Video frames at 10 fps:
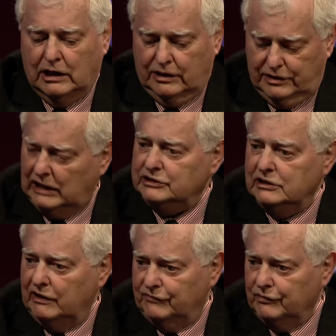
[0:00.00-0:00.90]
that's
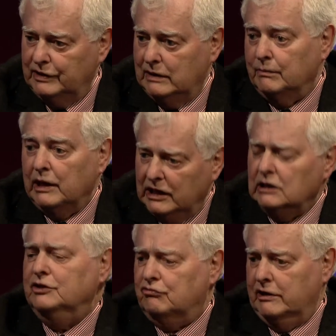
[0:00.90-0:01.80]
not for them, at
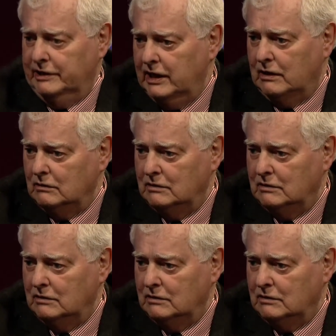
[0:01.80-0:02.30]
least right now.